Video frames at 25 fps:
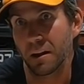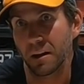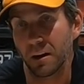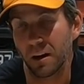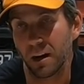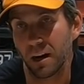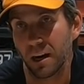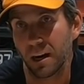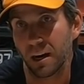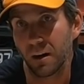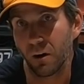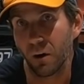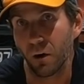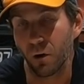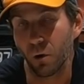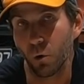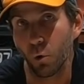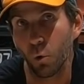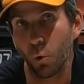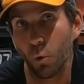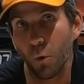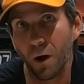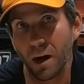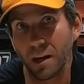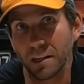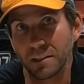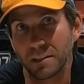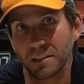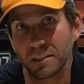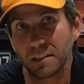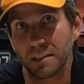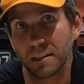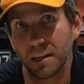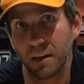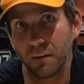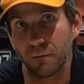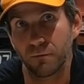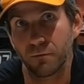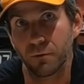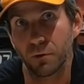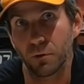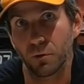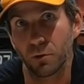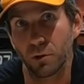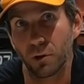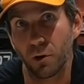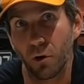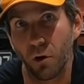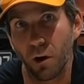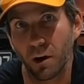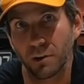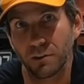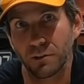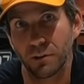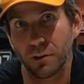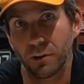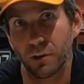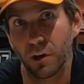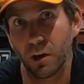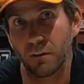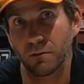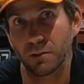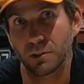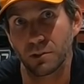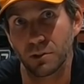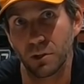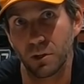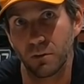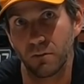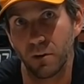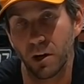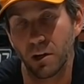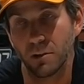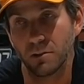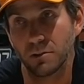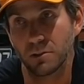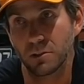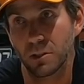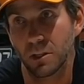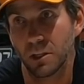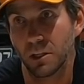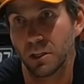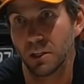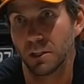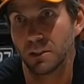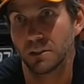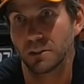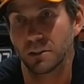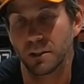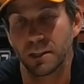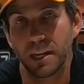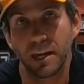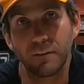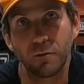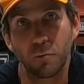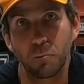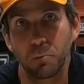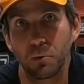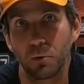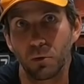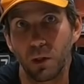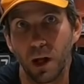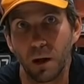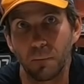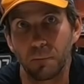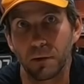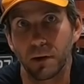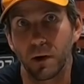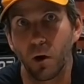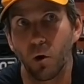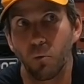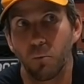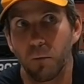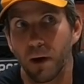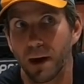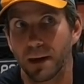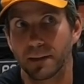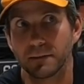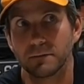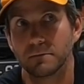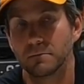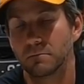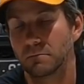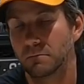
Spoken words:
I always get fuel at high turnover servos, so never pull up at old mate